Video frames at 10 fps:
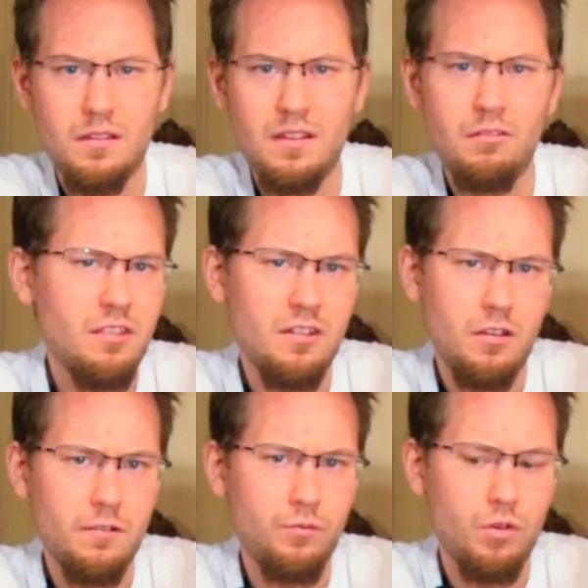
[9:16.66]
there is an
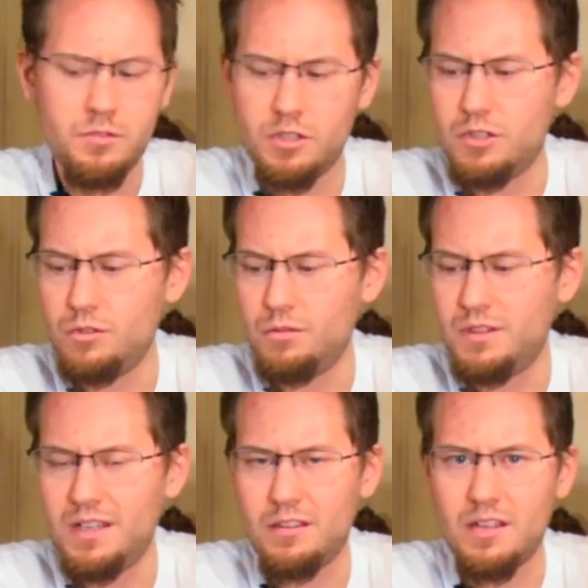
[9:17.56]
art form to do
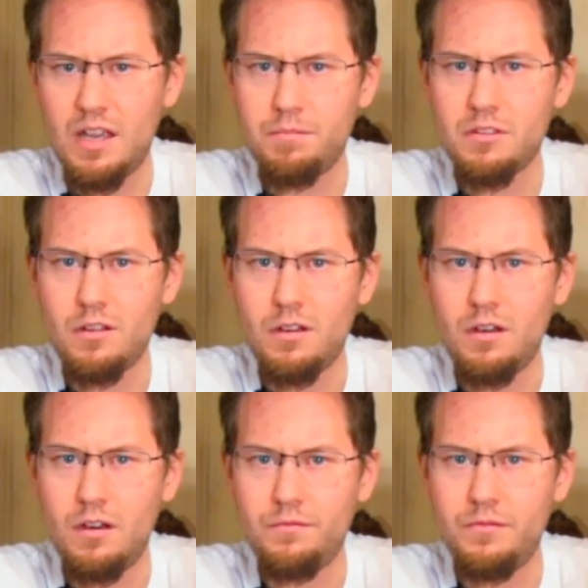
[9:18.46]
these types
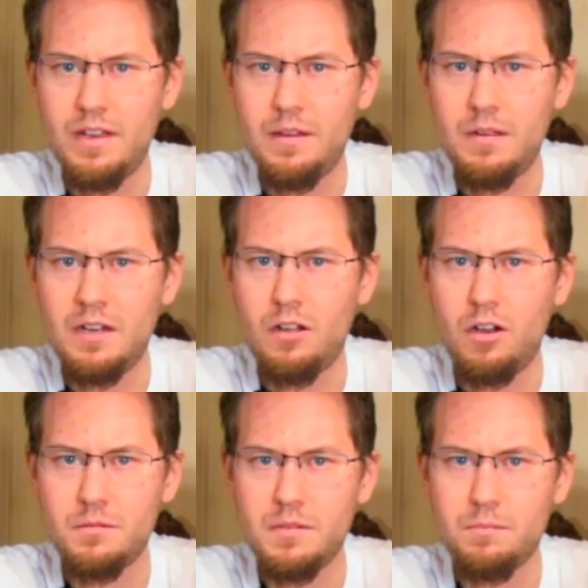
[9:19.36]
of
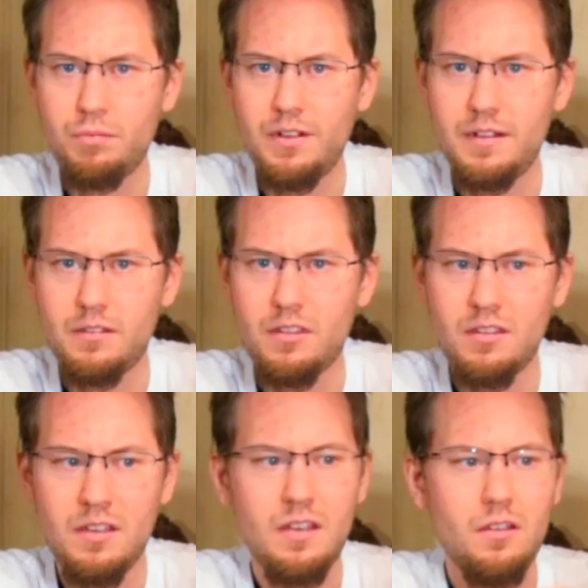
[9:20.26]
enlargement
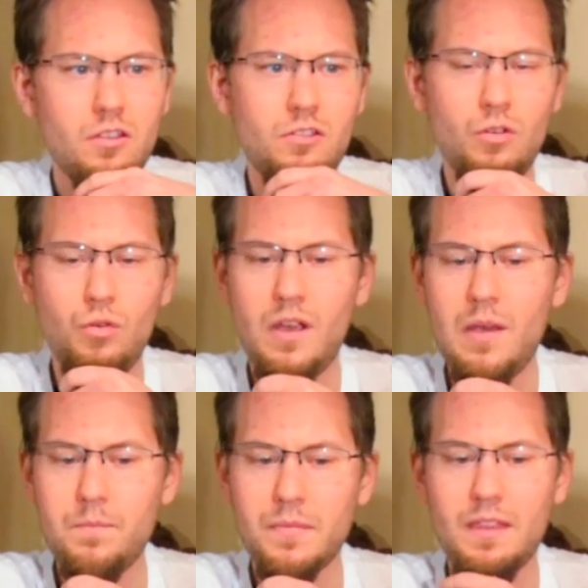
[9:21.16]
prints. So
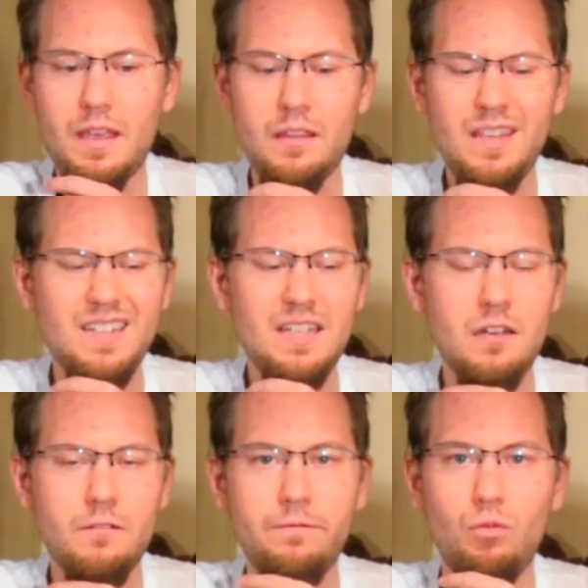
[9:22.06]
I think
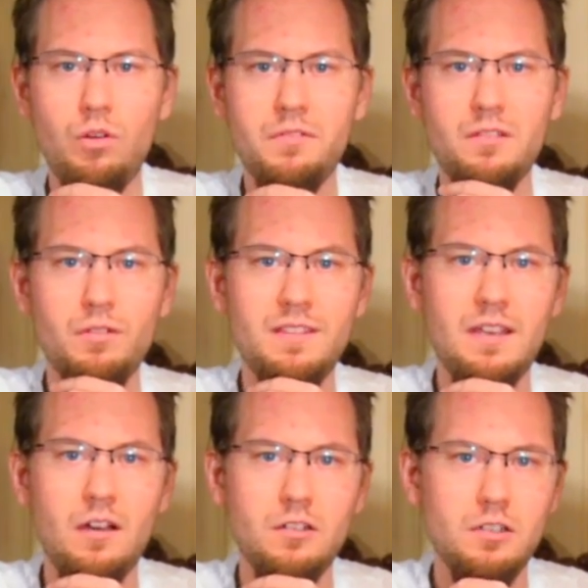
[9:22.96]
Ted Forbes with
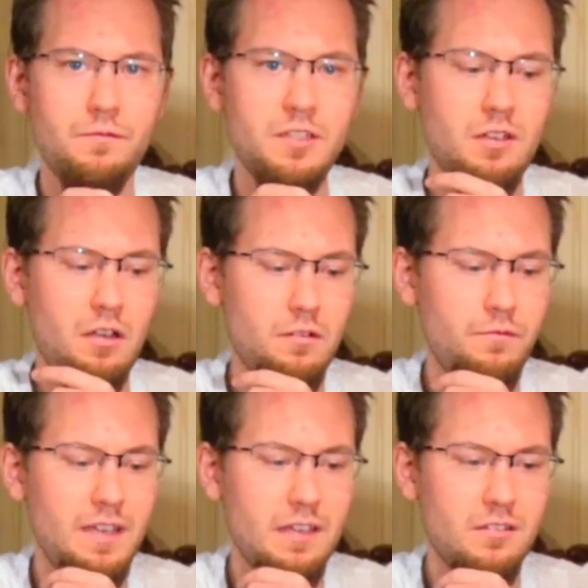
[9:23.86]
the Art of
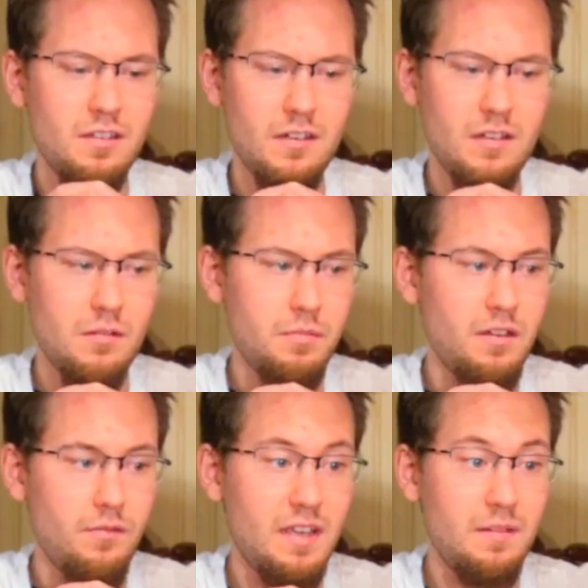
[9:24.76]
Photography has done a little
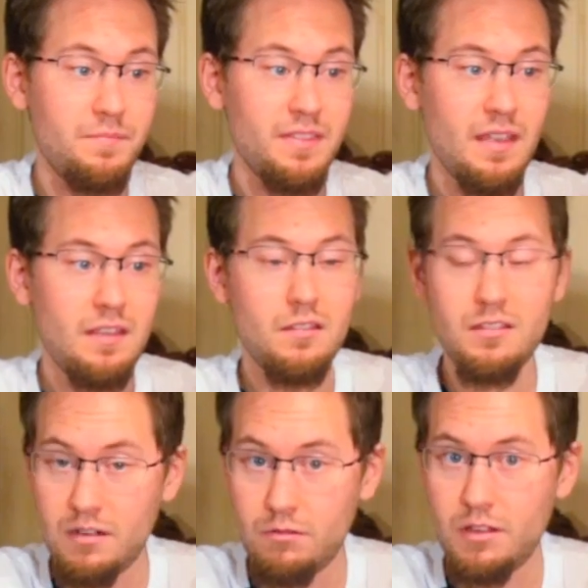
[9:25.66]
bit of a
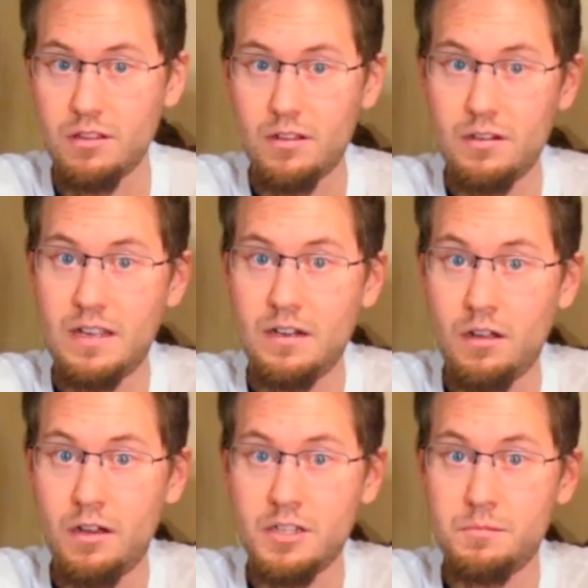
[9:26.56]
series on
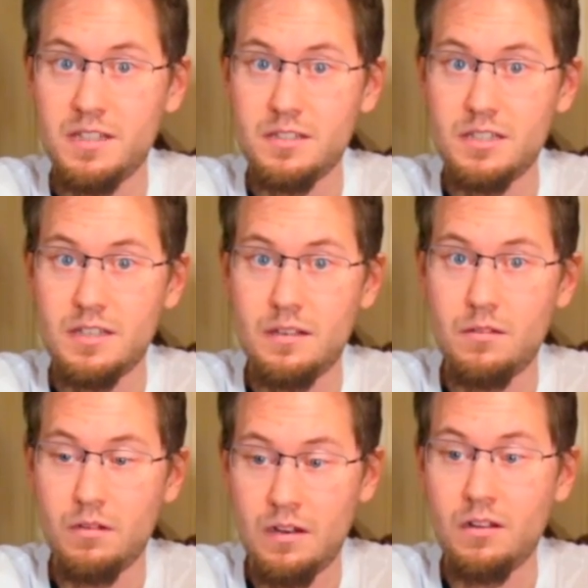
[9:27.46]
enlargement,
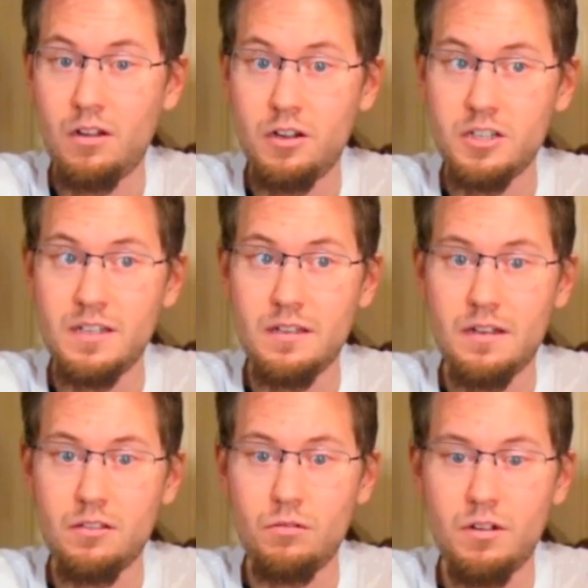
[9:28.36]
enlarging
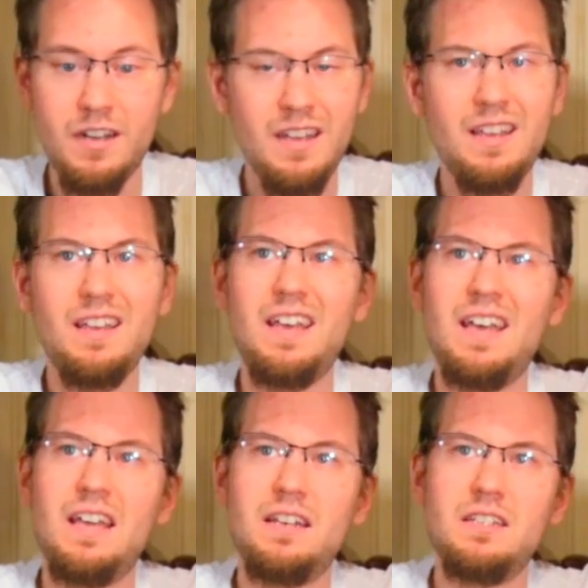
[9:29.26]
and so on,
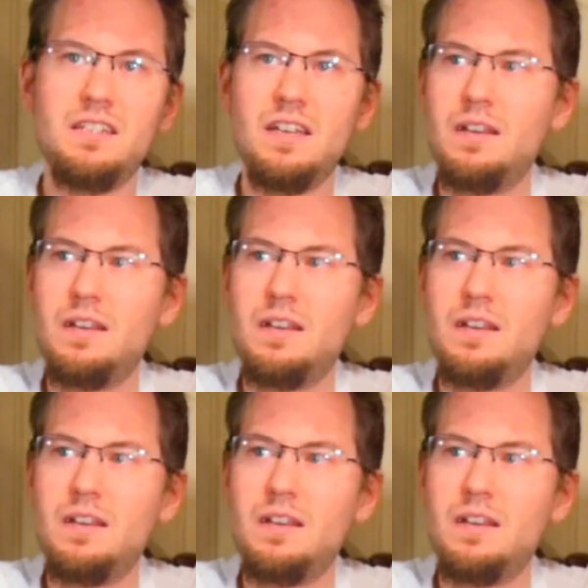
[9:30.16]
and